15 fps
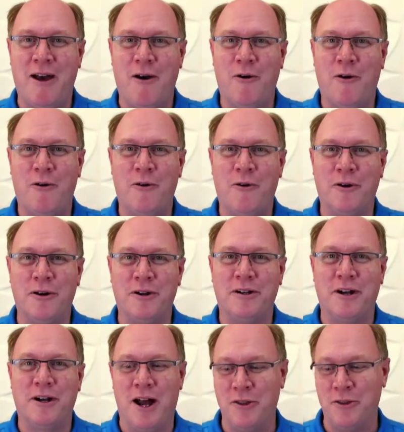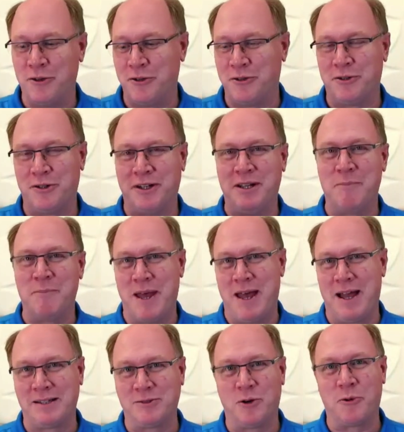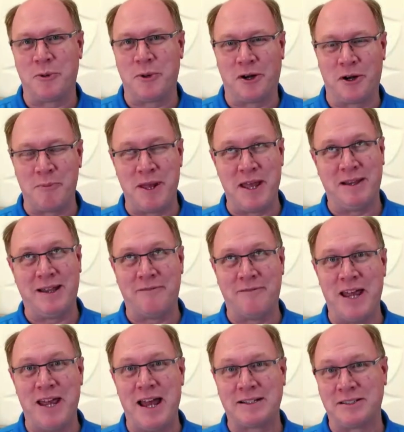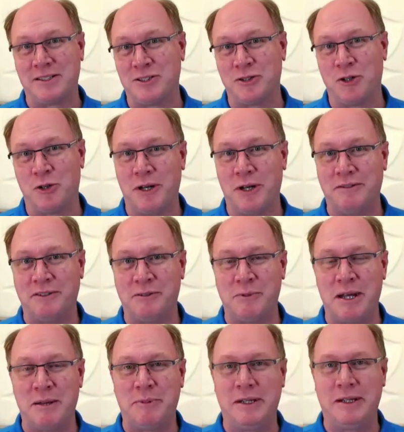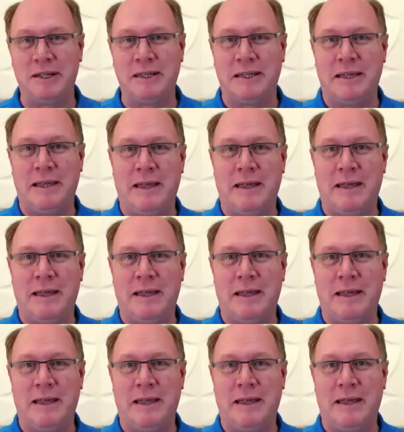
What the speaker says: or other impacts, or we're going to pay a lot of taxes or whatever it might be.